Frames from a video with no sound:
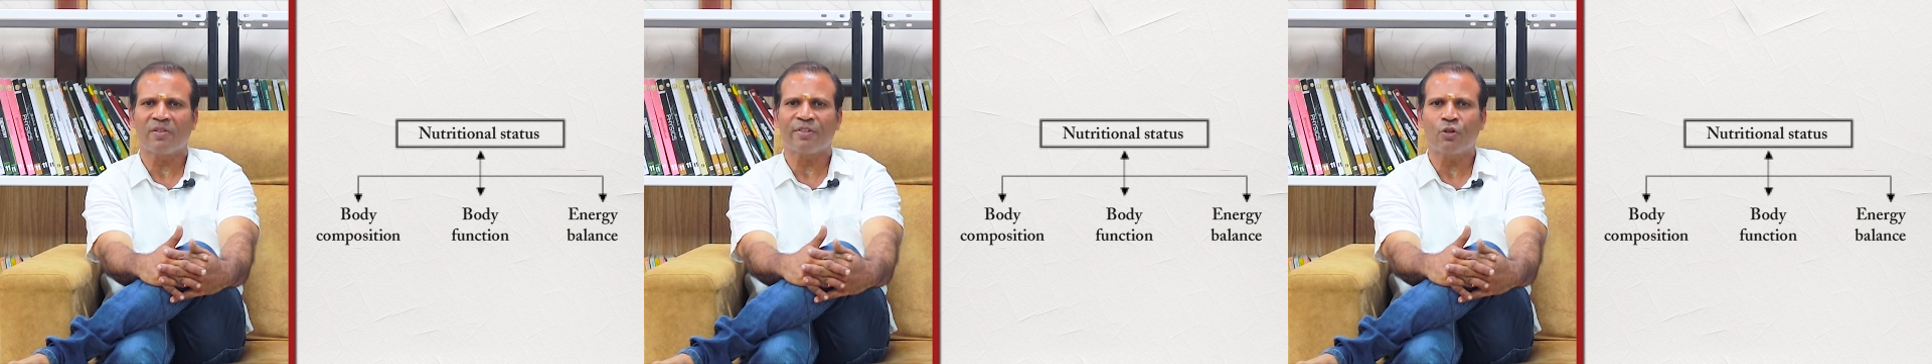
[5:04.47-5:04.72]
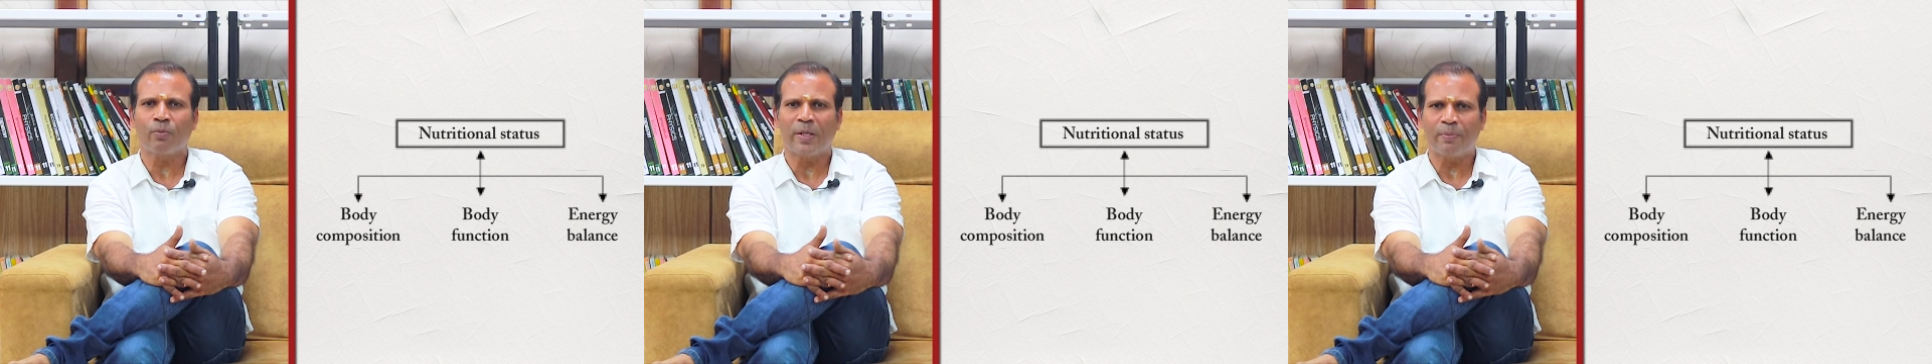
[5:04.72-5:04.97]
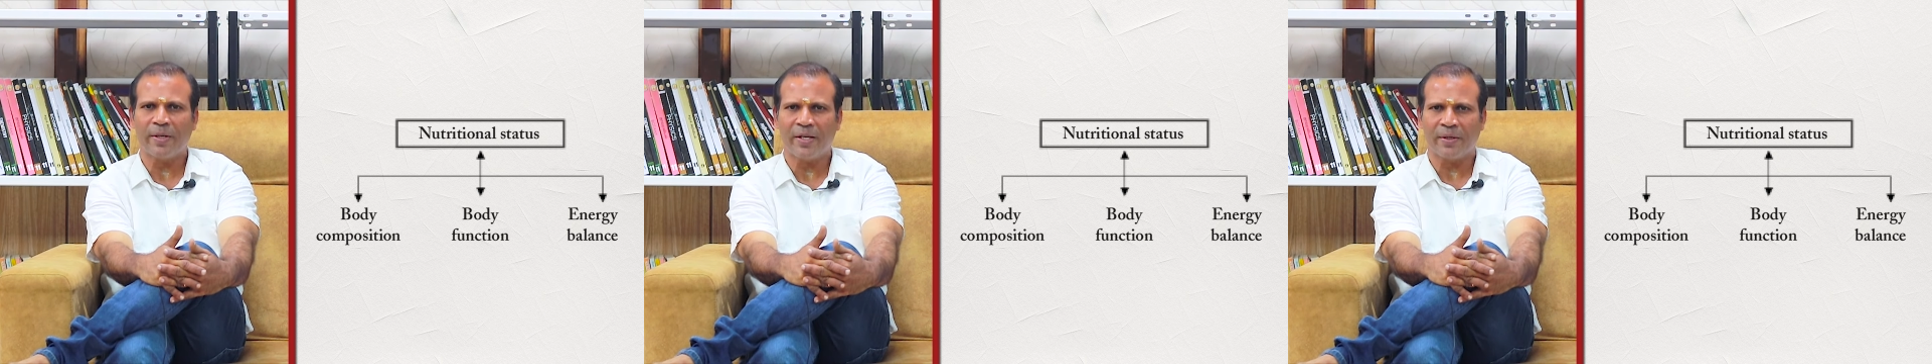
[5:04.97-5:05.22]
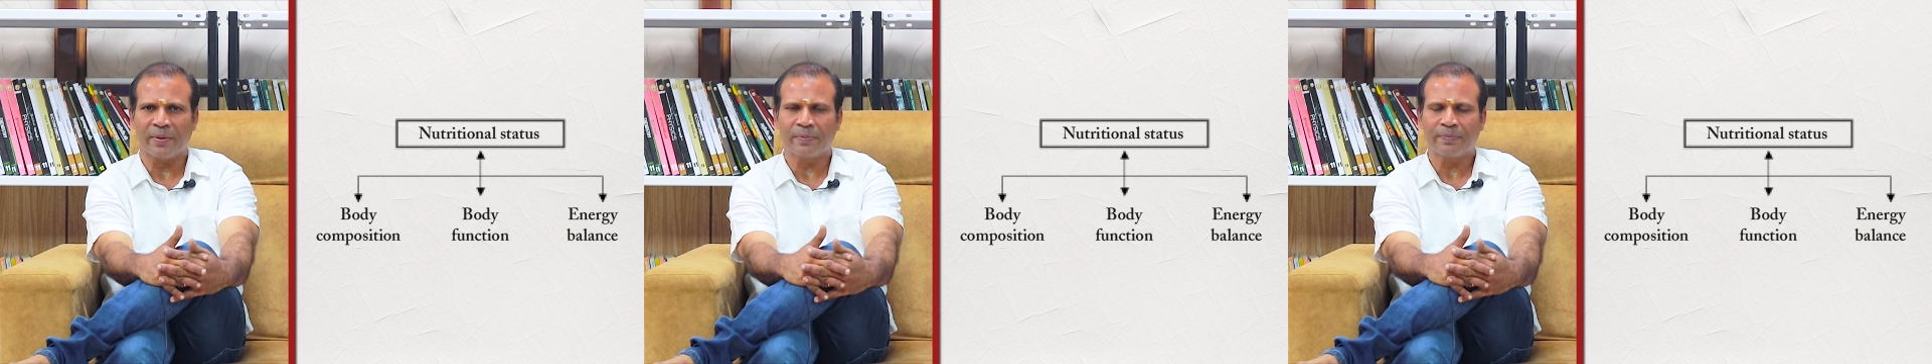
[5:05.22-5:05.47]
of human
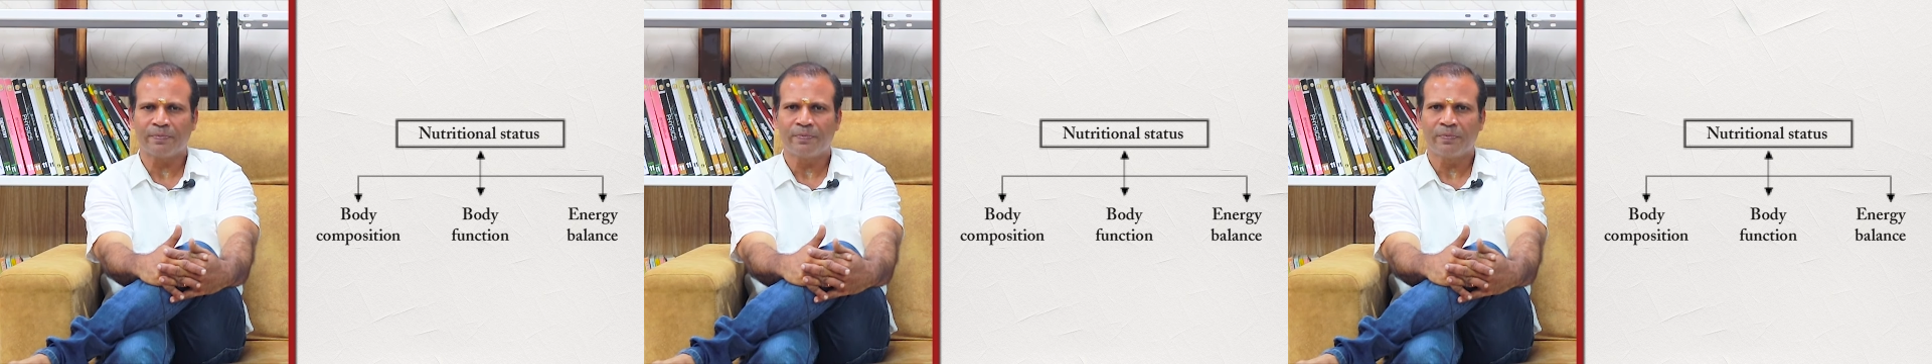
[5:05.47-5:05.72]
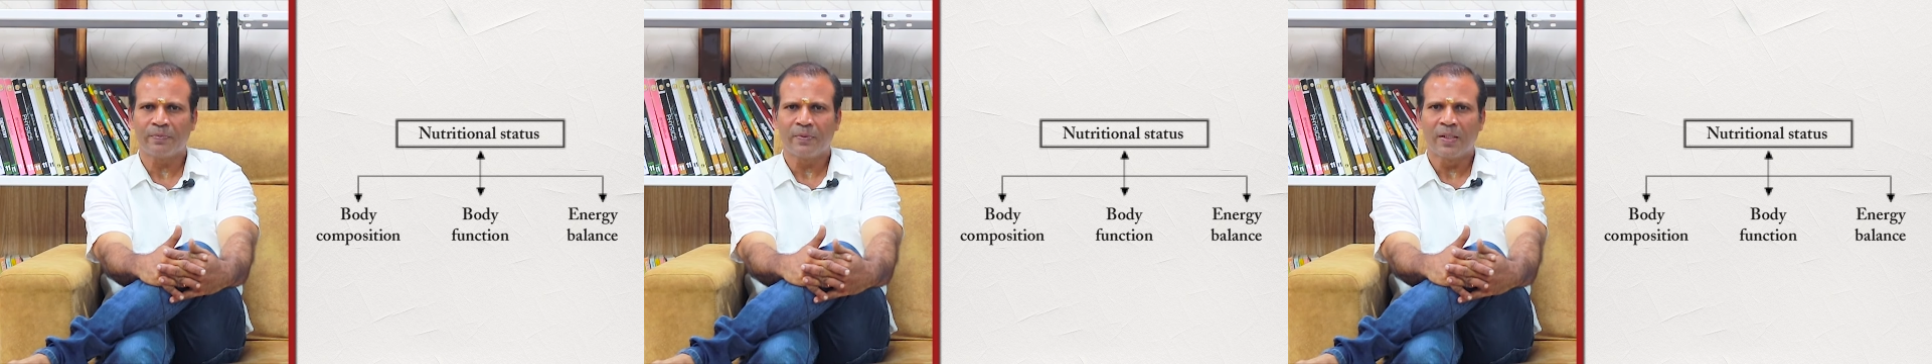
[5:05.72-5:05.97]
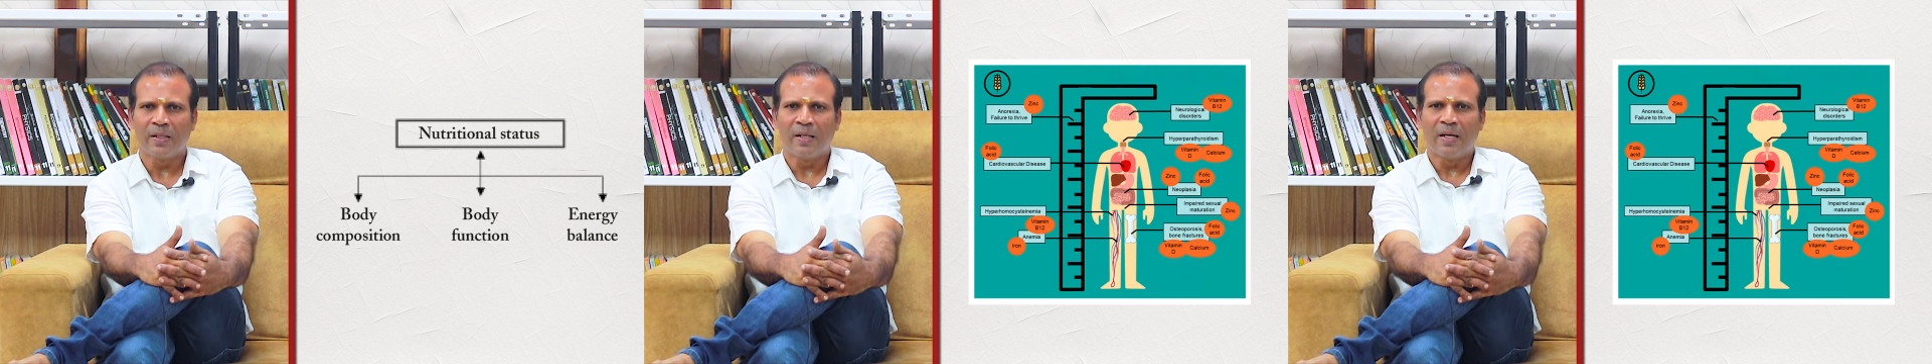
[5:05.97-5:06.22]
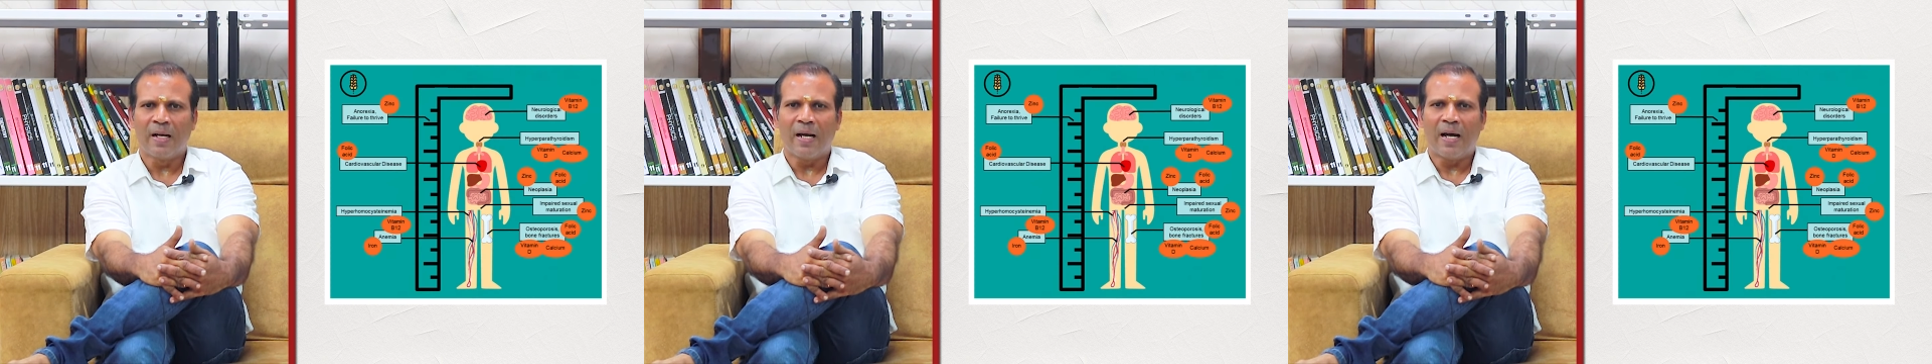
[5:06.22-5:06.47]
being,
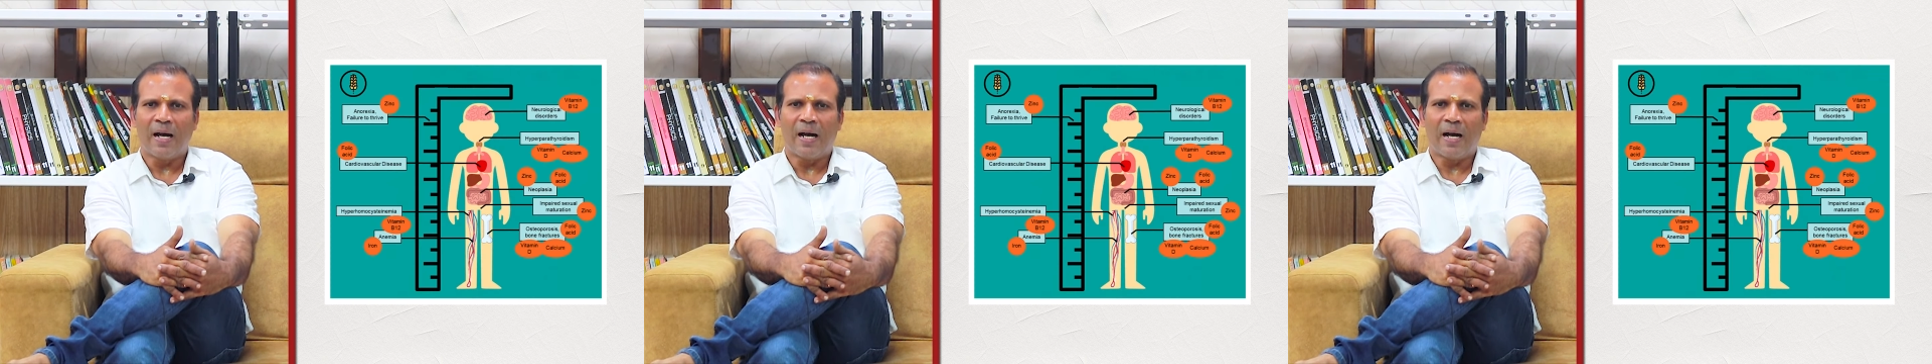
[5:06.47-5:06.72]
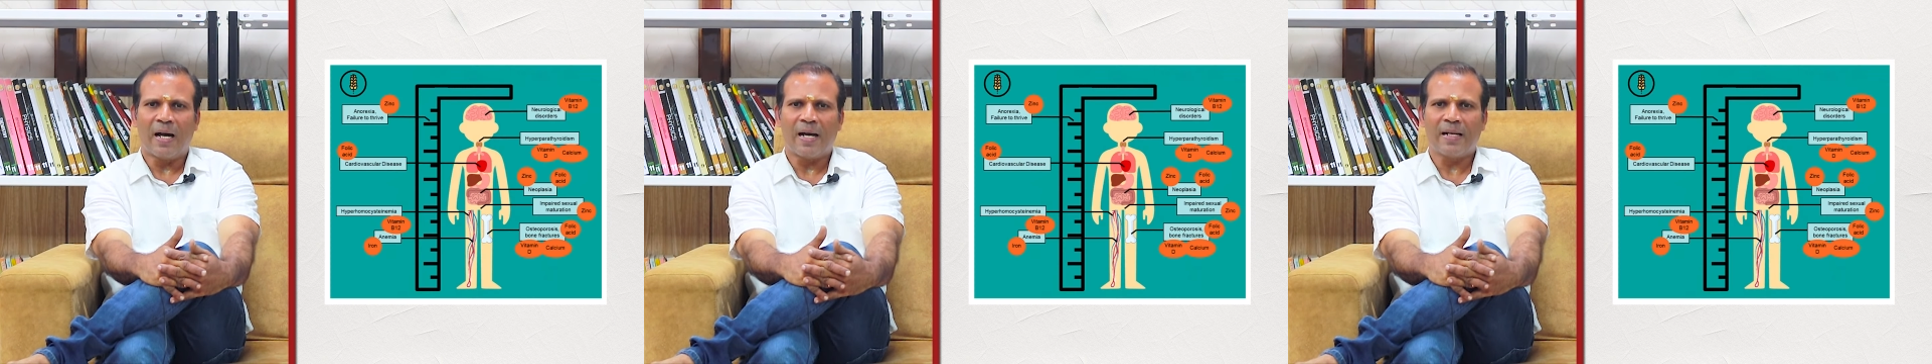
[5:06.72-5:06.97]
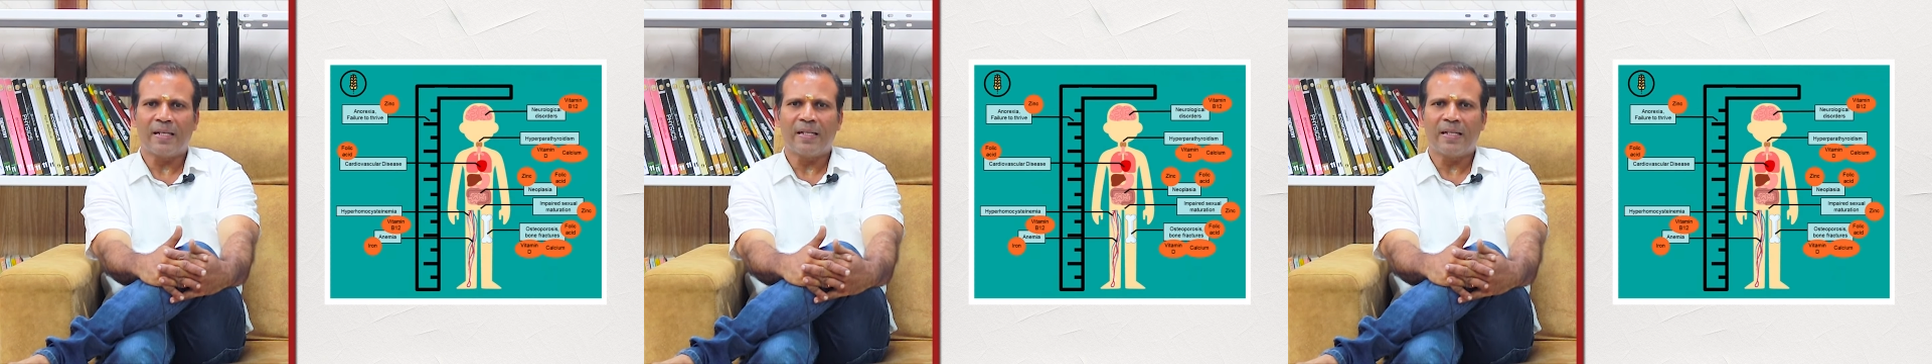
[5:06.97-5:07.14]
and